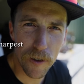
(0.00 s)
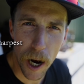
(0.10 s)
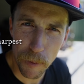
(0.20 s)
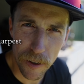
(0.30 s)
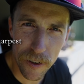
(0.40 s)

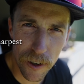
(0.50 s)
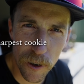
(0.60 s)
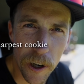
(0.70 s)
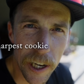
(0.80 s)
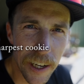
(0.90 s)
sharpest
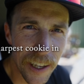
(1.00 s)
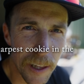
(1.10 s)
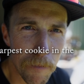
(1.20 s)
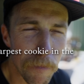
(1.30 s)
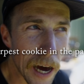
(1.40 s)
cookie in
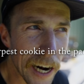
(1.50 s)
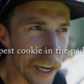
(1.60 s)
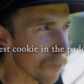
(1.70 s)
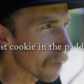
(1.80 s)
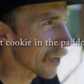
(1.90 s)
the
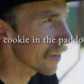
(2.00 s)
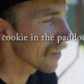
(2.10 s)
paddock, but